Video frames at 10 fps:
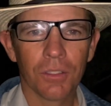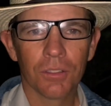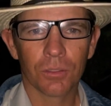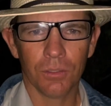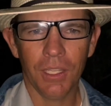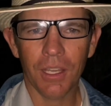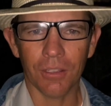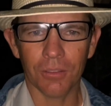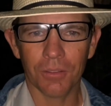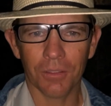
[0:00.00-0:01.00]
So yeah,
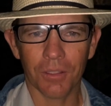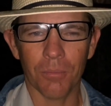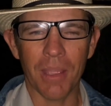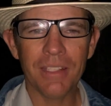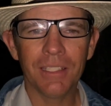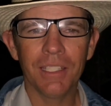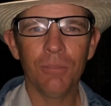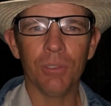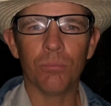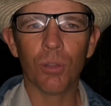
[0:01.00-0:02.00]
amazingly,
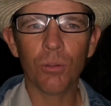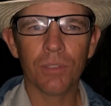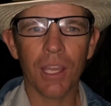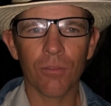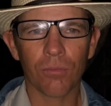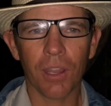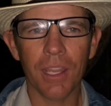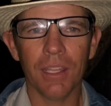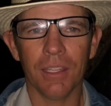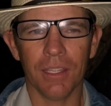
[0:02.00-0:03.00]
we broke down
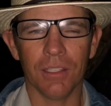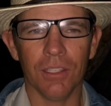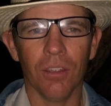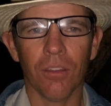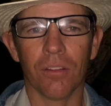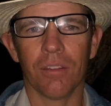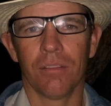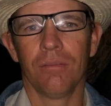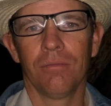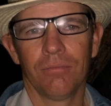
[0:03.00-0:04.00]
right in the yard,
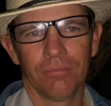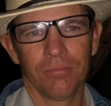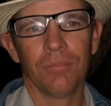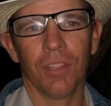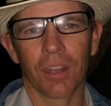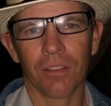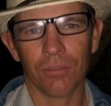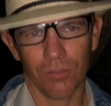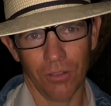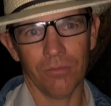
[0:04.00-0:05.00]
not on the
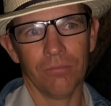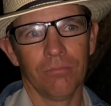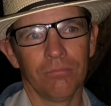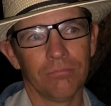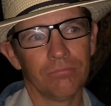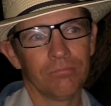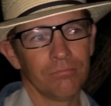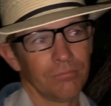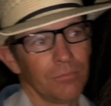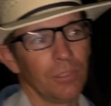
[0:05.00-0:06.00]
road.
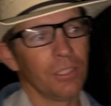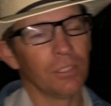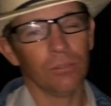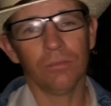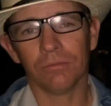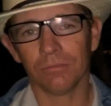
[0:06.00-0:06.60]
Pretty cool.